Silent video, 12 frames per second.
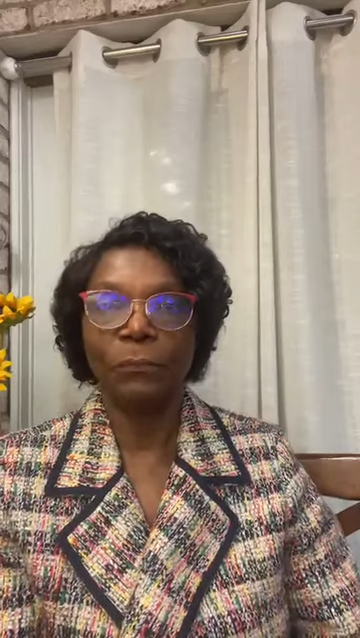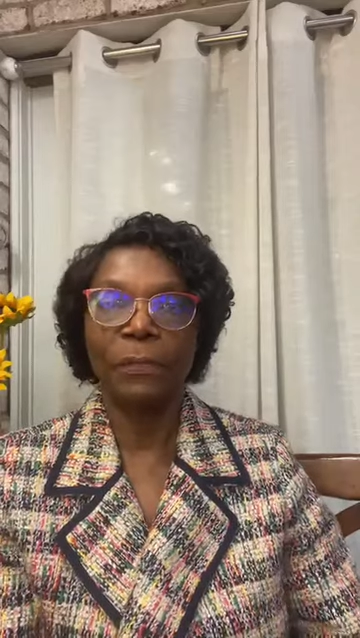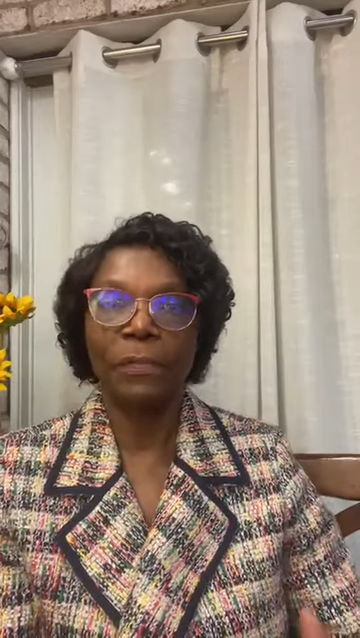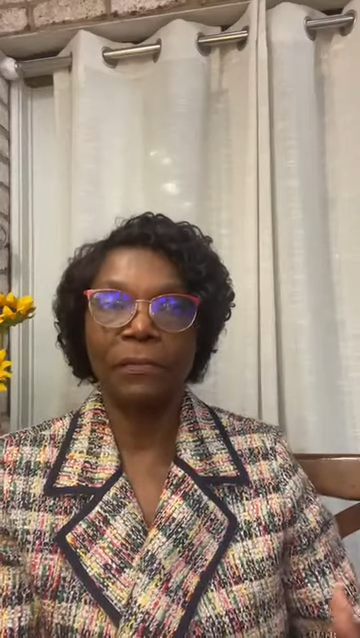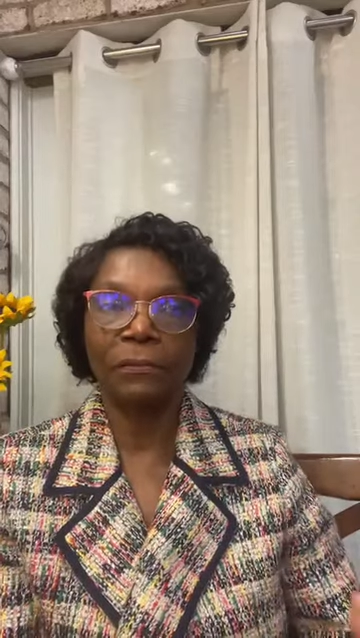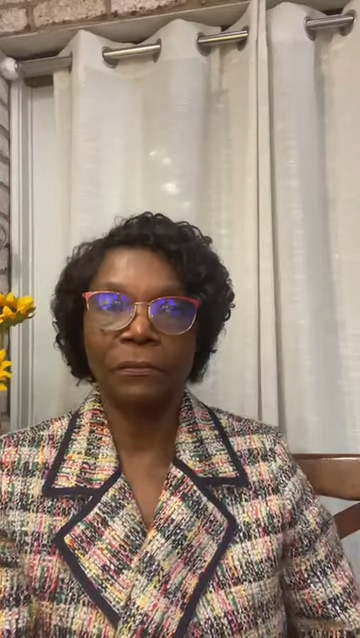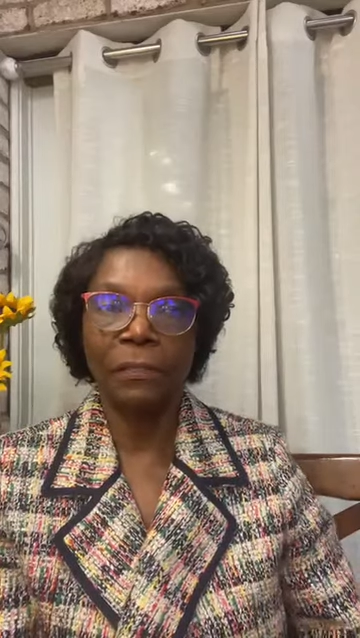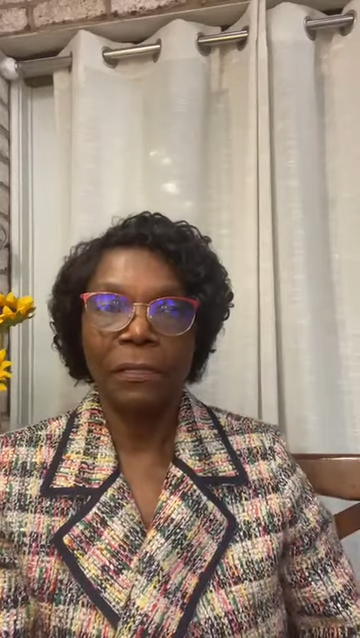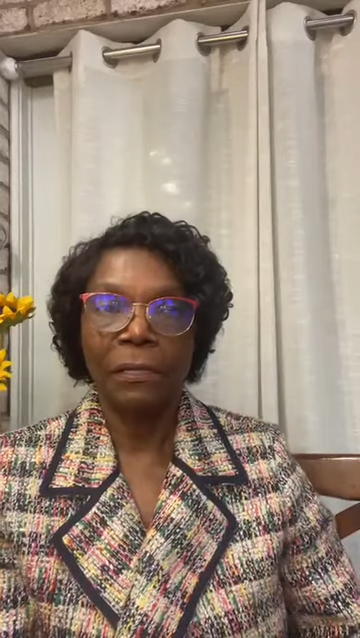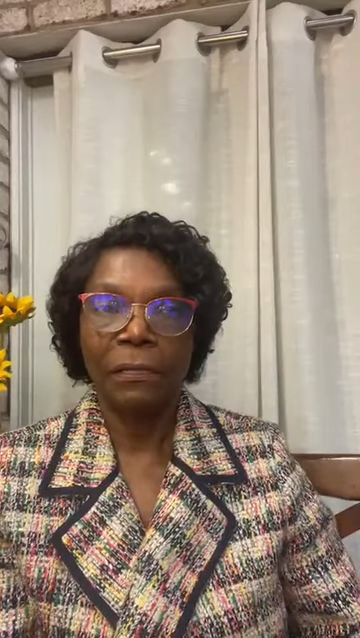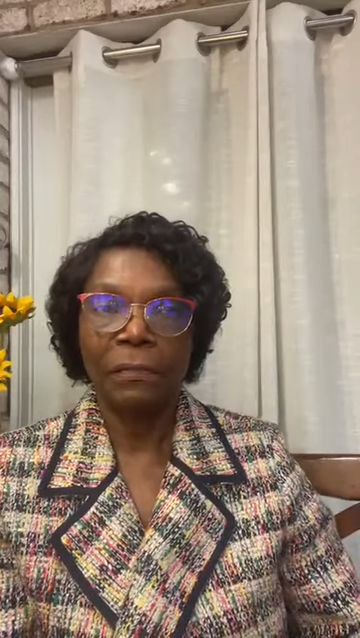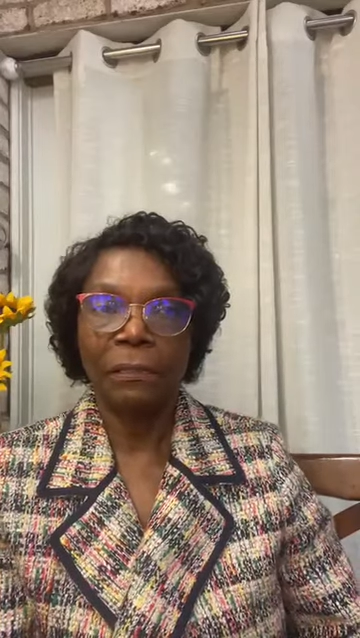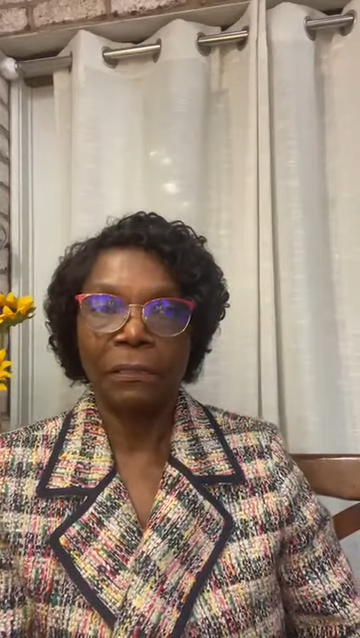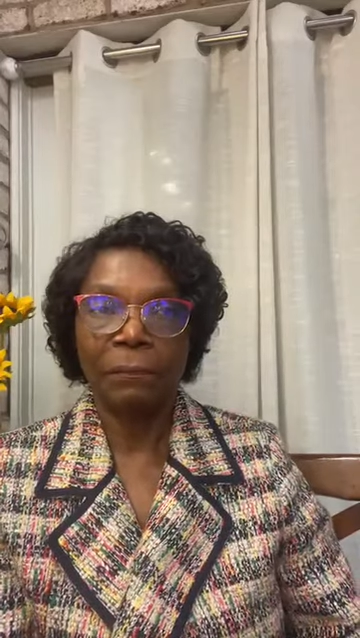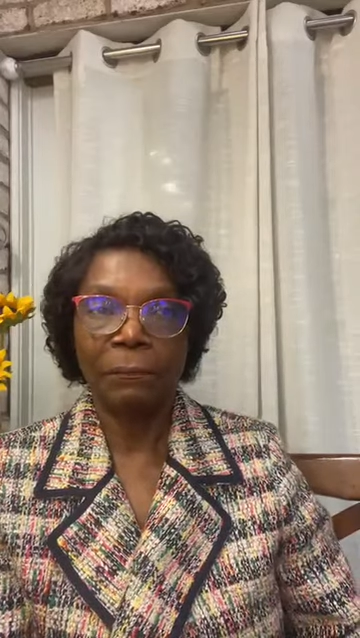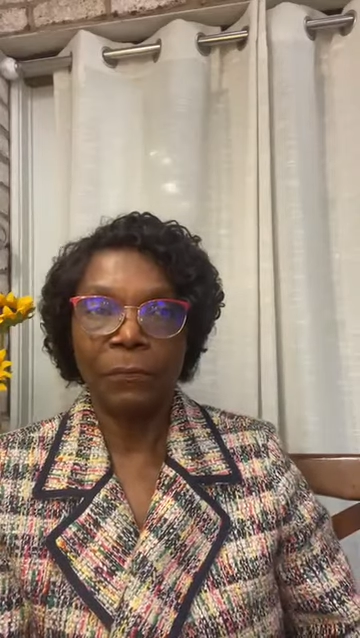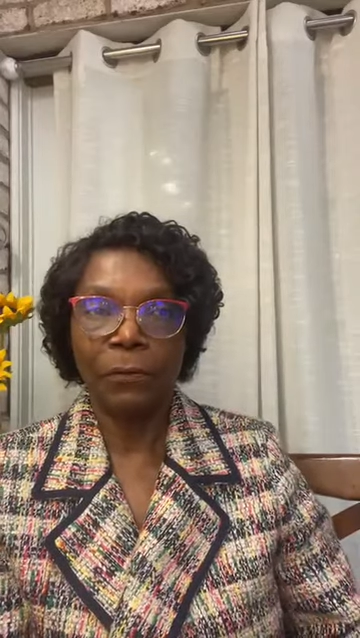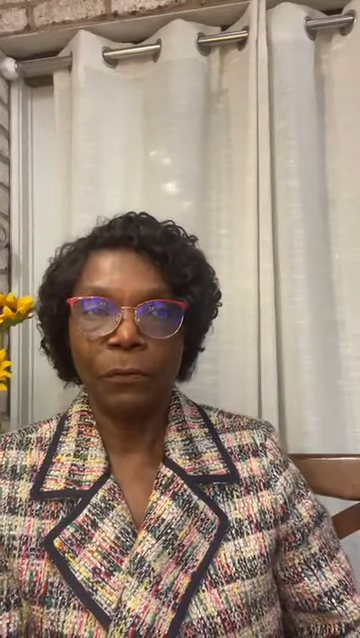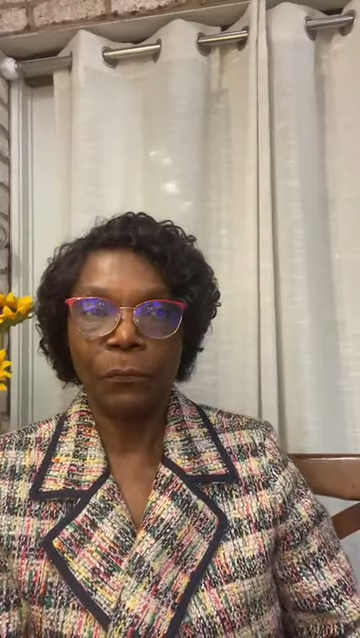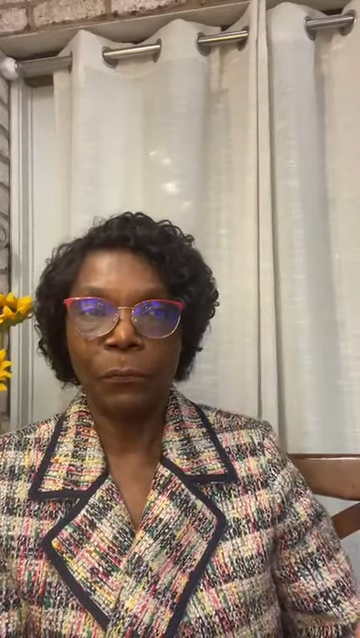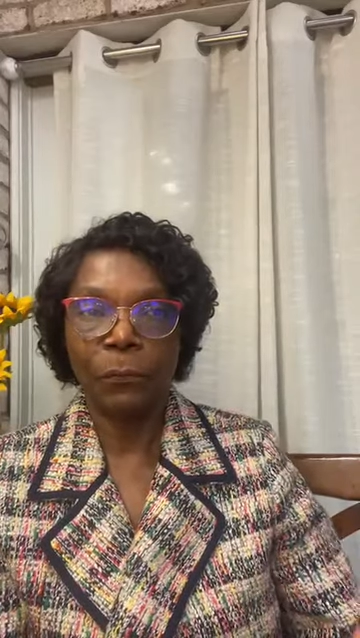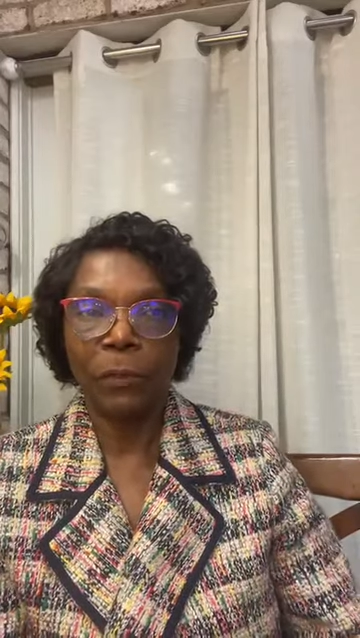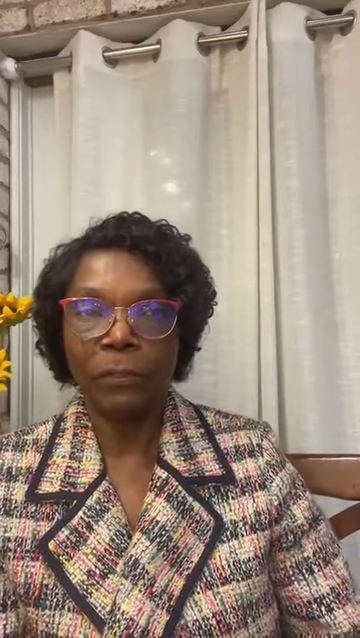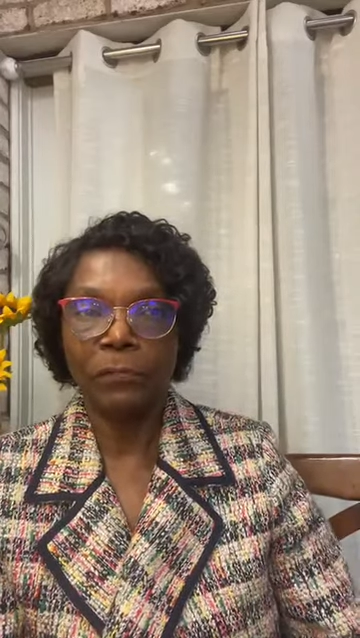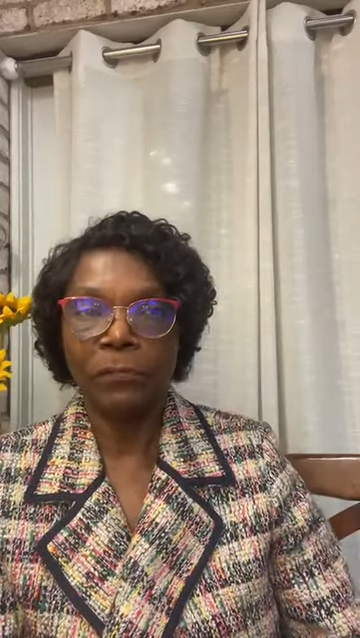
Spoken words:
Because one